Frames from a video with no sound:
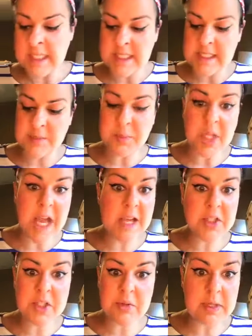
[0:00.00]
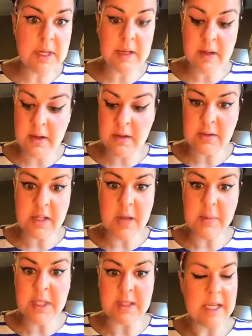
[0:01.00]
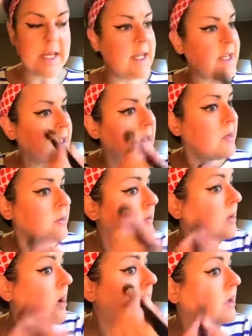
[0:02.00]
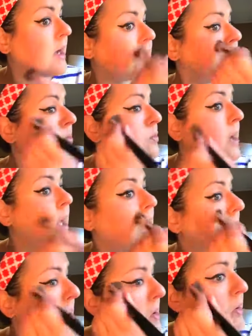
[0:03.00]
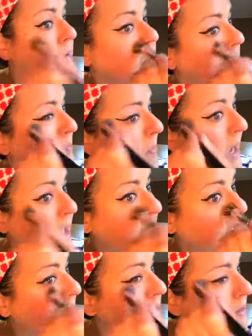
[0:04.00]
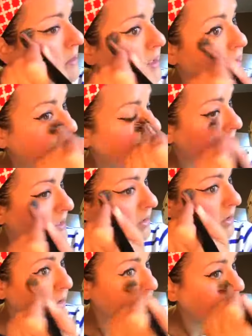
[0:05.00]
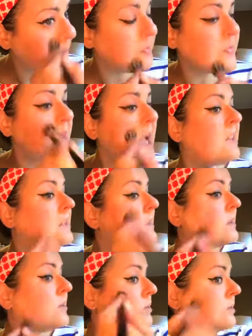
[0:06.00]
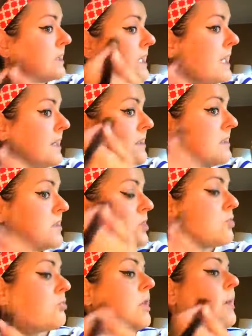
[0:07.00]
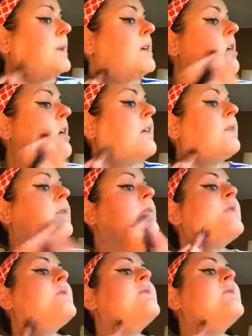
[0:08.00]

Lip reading: splashed around, got my leg all kinds of wet. My concealer, I literally had to scrub it off